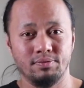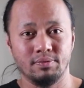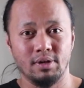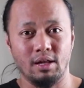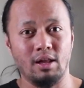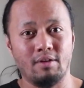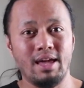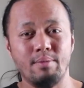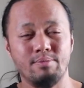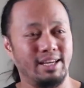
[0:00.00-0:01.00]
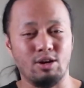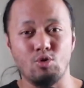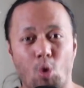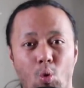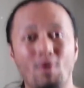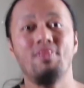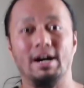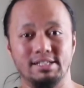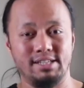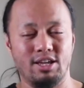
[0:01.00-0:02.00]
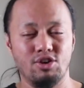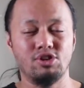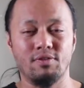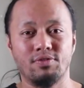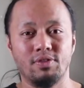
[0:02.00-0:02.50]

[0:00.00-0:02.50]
A lot of times they can grow with us. They can shift,